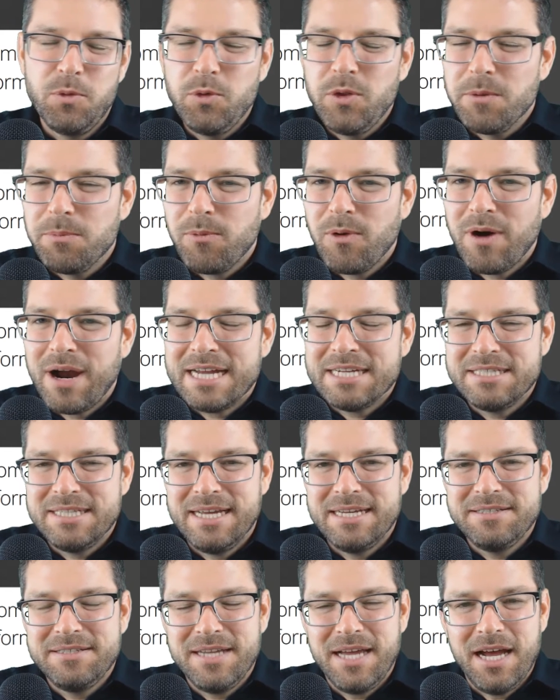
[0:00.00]
through the
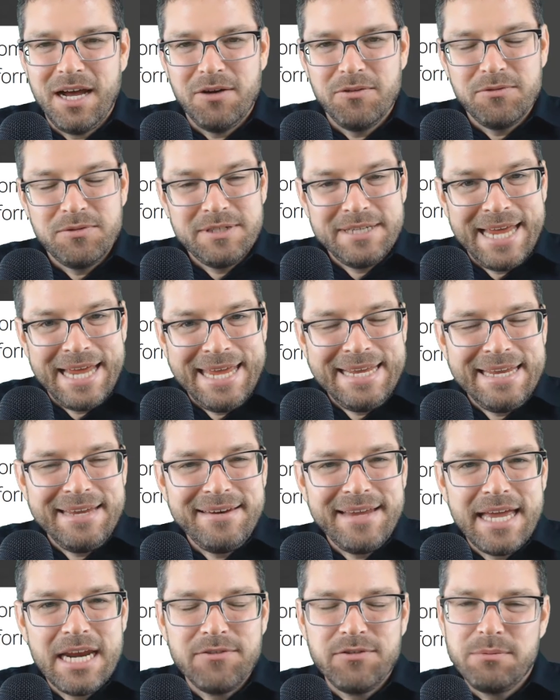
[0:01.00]
process of
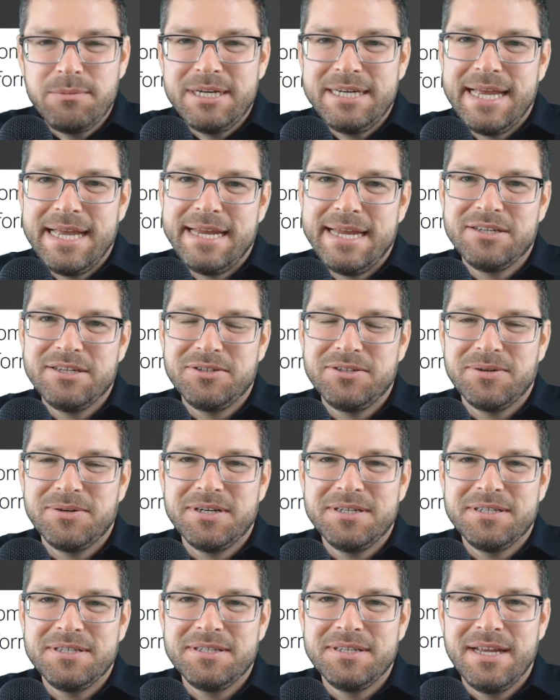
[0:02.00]
taking data from a data
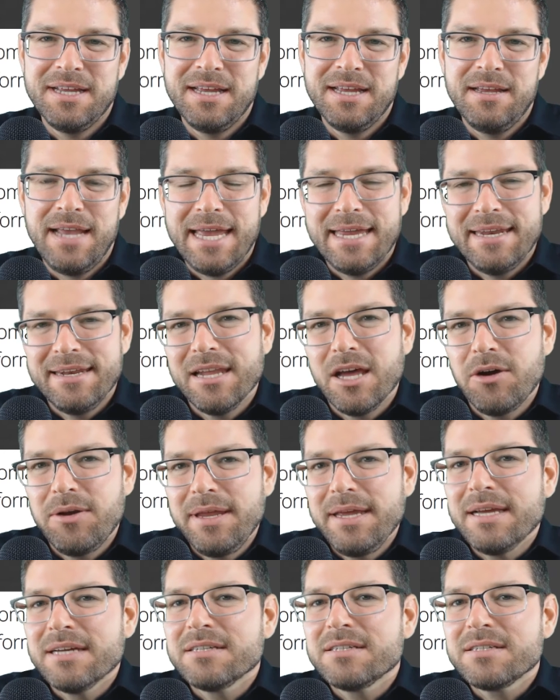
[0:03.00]
source and
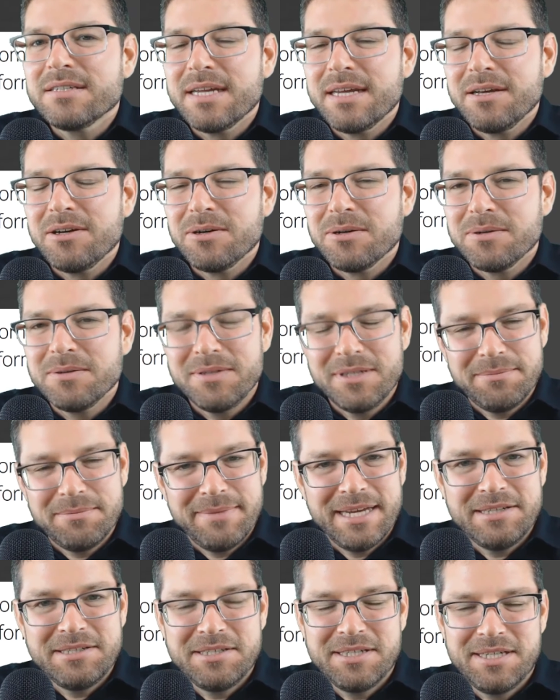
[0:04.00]
loading a single
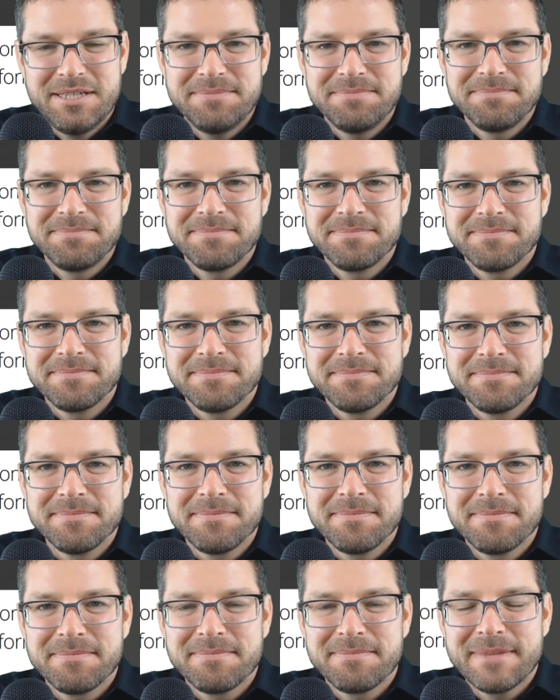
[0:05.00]
dimension.
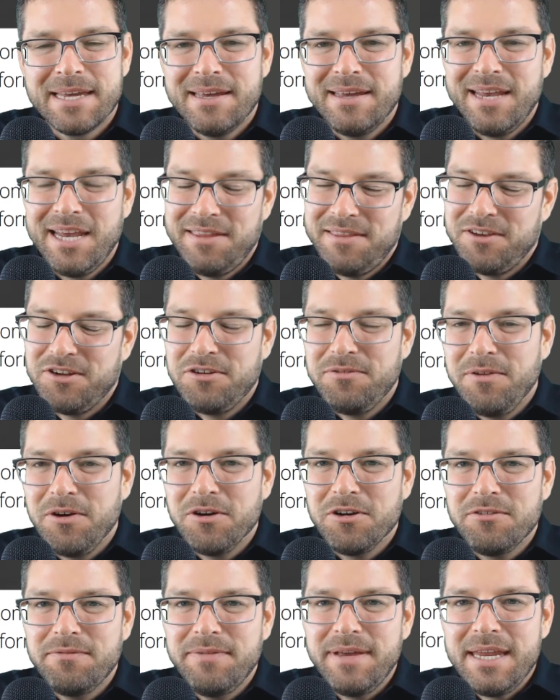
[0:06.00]
In this
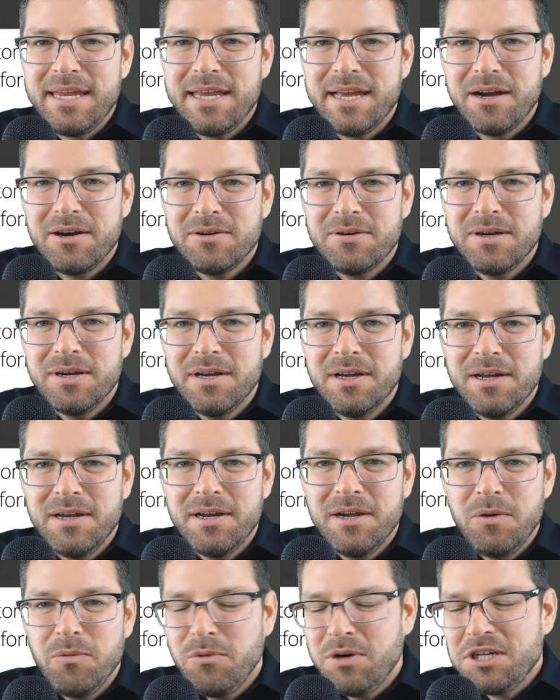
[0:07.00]
first video,
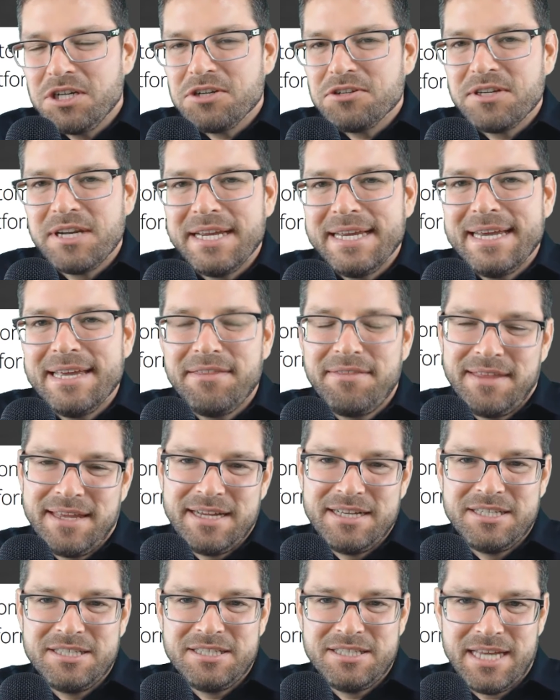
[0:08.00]
we're just going to get
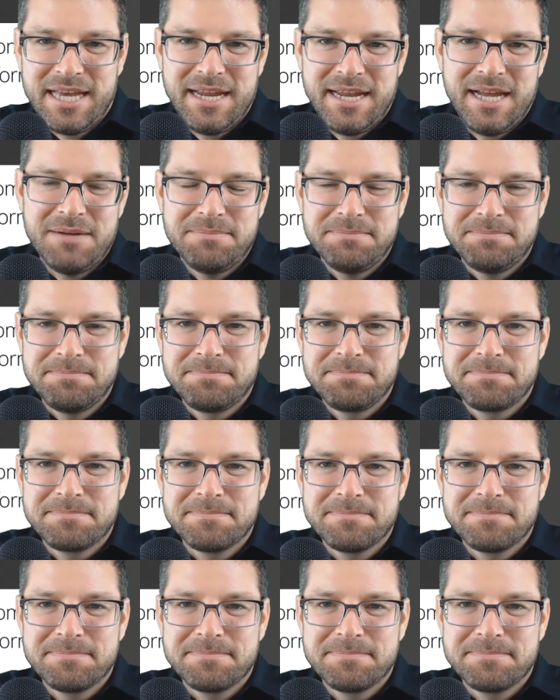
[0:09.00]
things set up.